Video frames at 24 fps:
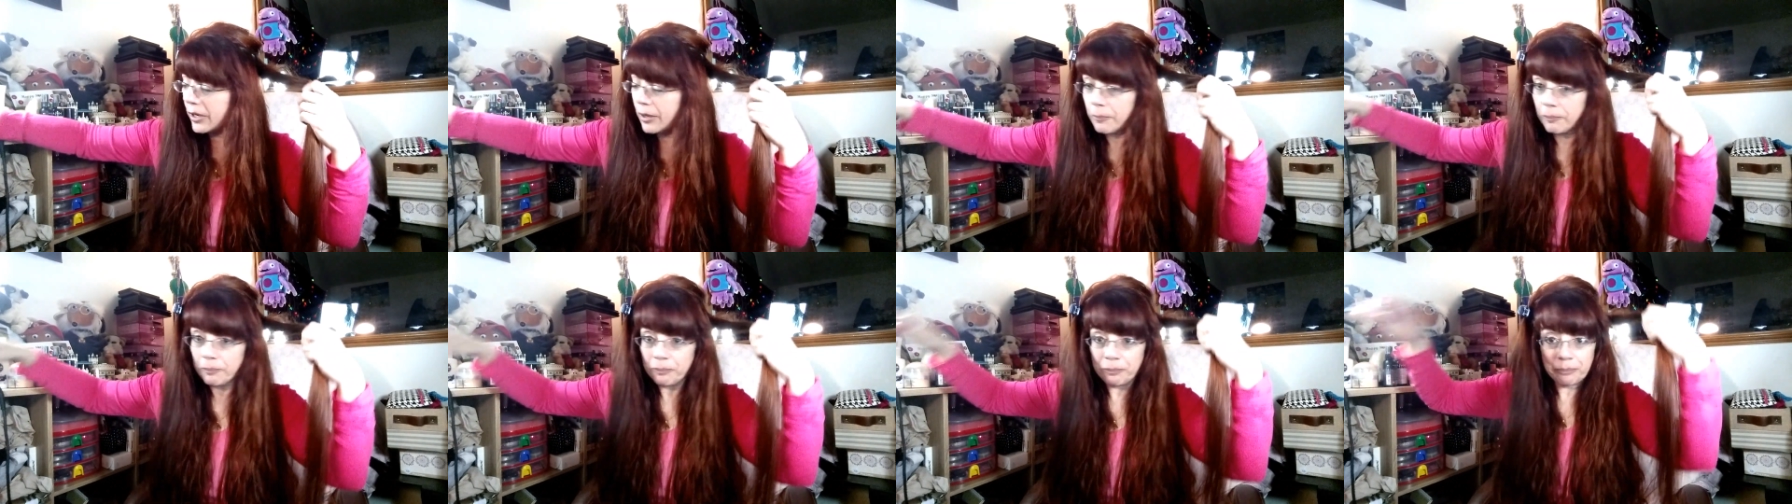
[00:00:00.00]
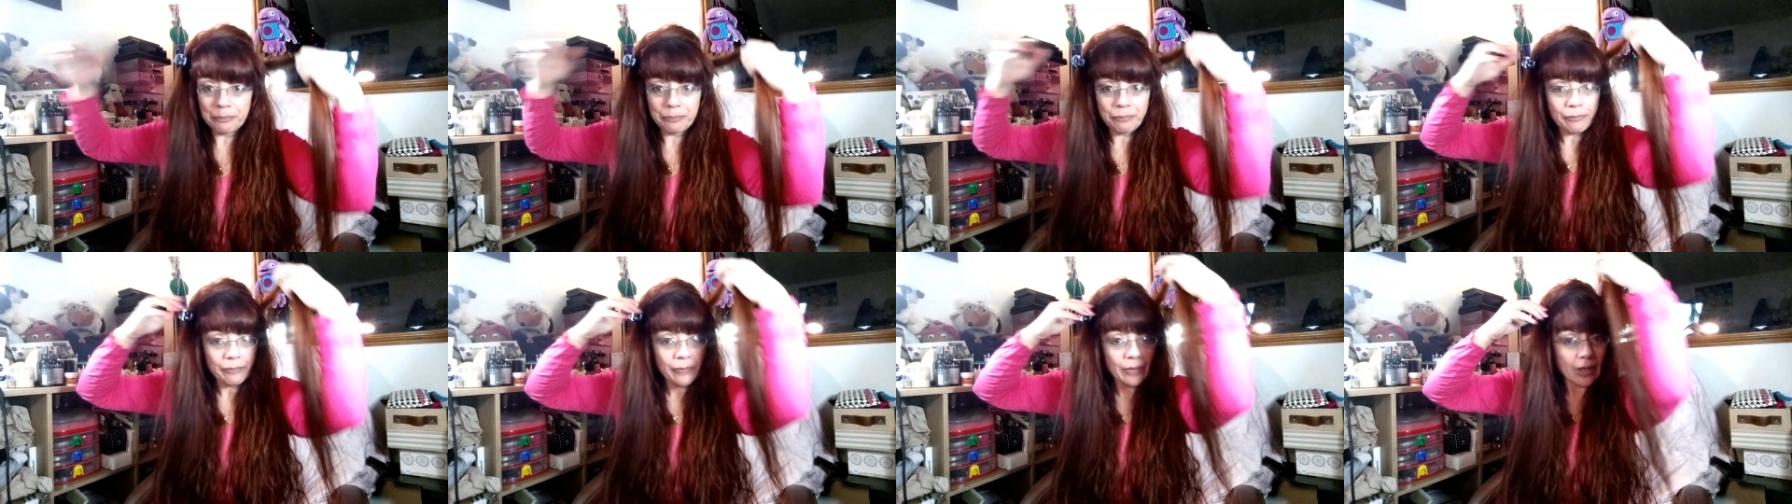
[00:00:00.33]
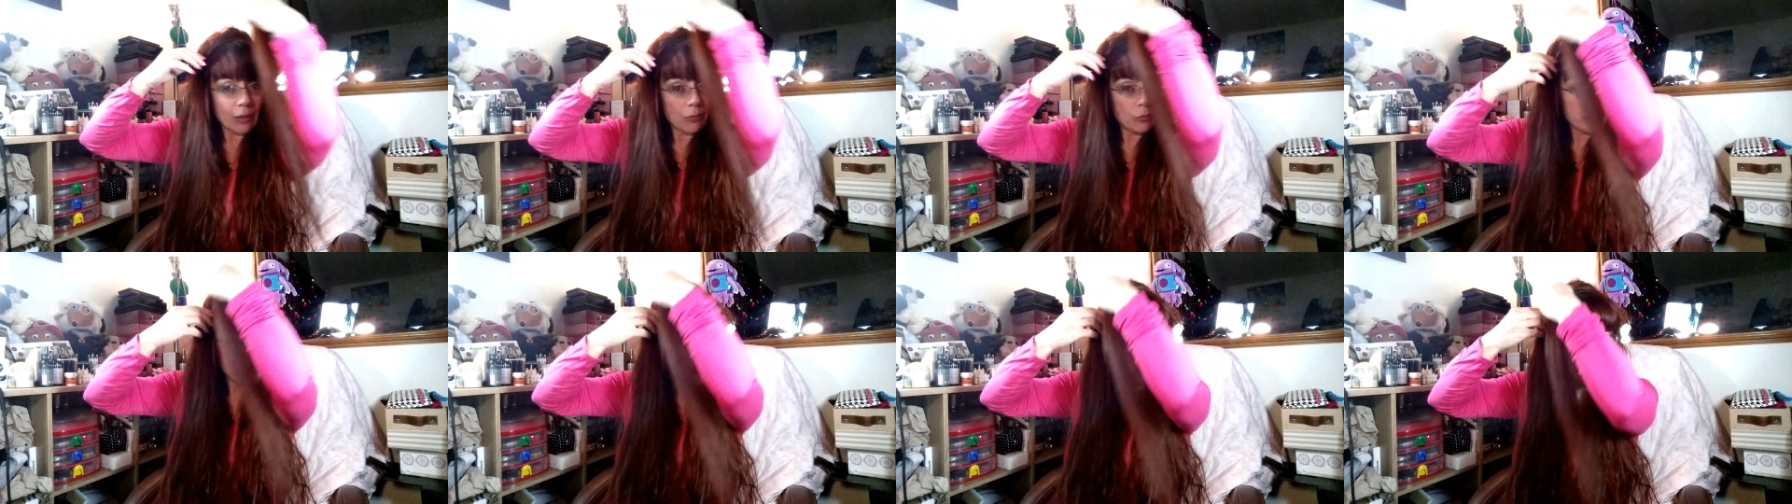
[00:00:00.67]
up,
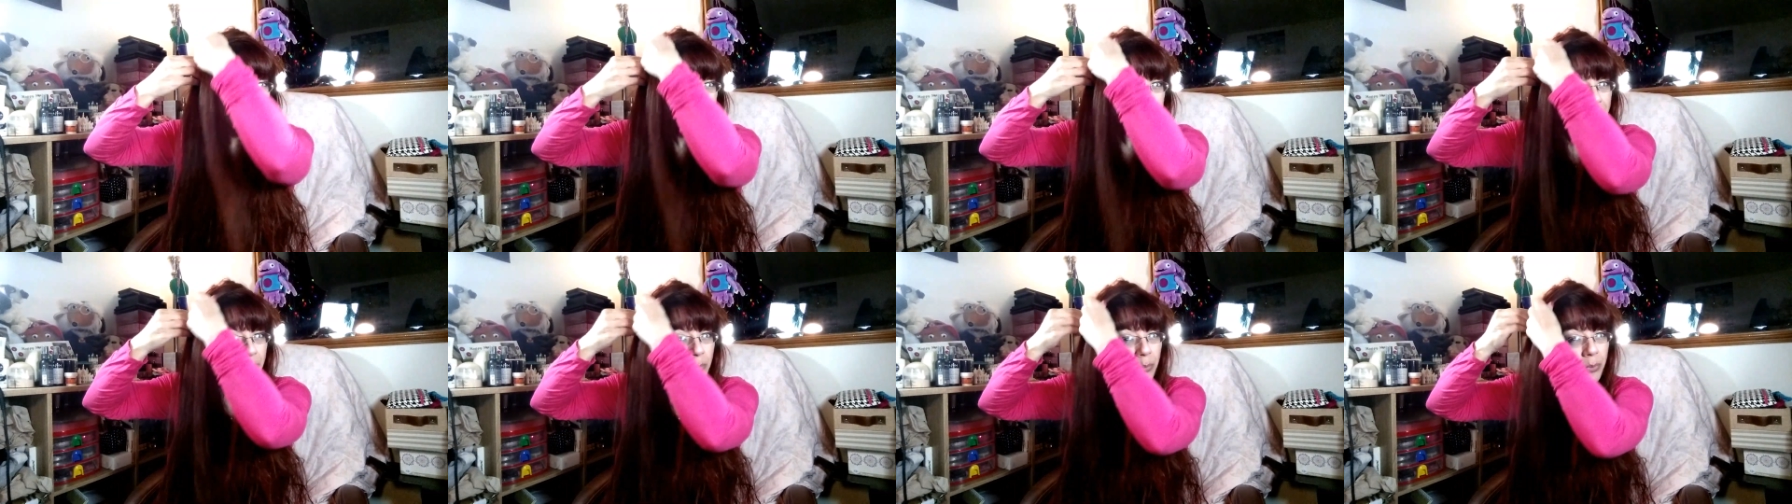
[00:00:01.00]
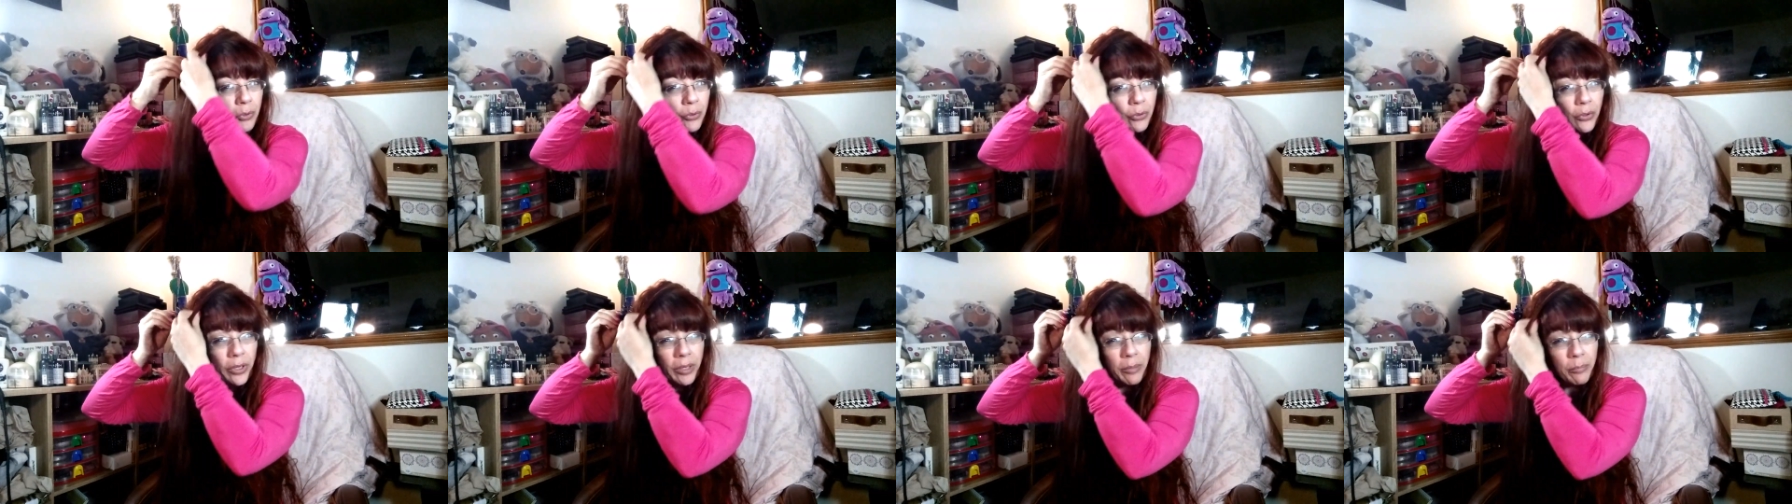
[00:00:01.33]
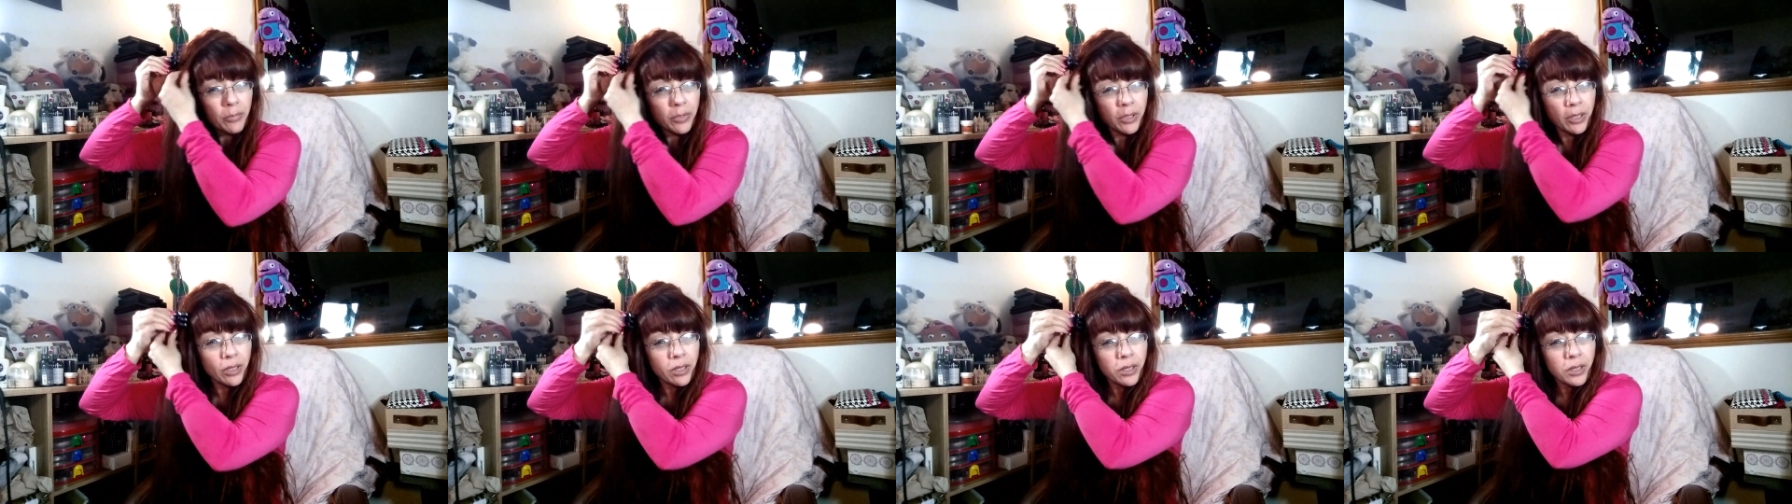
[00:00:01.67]
and we used to have it with cream,